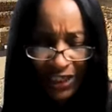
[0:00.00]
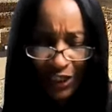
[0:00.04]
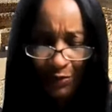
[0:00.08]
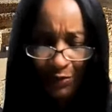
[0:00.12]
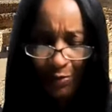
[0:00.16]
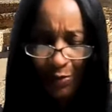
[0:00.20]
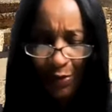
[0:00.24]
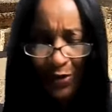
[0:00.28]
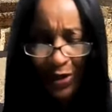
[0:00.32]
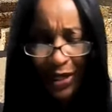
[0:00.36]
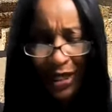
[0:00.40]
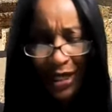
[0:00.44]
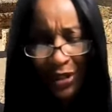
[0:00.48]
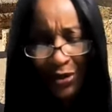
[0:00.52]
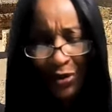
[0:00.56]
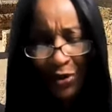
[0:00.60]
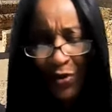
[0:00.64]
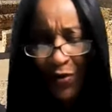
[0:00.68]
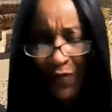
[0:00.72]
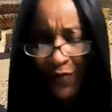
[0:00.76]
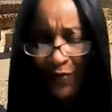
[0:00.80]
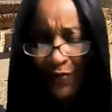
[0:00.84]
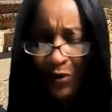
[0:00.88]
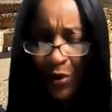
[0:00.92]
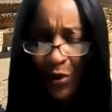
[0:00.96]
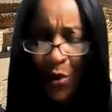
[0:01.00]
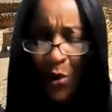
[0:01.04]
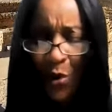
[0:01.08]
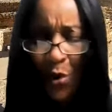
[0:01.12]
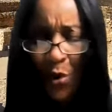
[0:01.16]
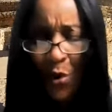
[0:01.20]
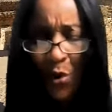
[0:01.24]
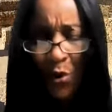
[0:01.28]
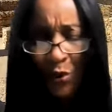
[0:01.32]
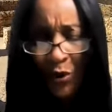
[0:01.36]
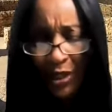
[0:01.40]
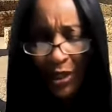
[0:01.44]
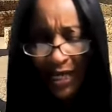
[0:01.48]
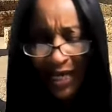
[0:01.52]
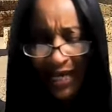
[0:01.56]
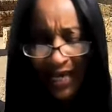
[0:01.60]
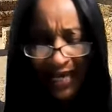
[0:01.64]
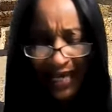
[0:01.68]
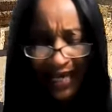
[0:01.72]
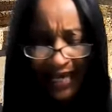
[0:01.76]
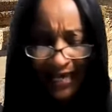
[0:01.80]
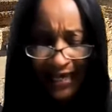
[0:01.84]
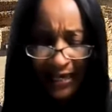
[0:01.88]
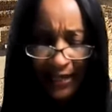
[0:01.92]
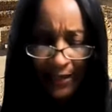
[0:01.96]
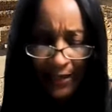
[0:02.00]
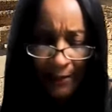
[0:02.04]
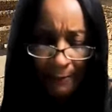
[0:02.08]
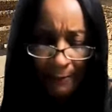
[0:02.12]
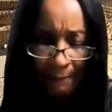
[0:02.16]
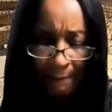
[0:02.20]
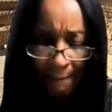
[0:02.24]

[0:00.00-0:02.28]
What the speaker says: spread over the whole land.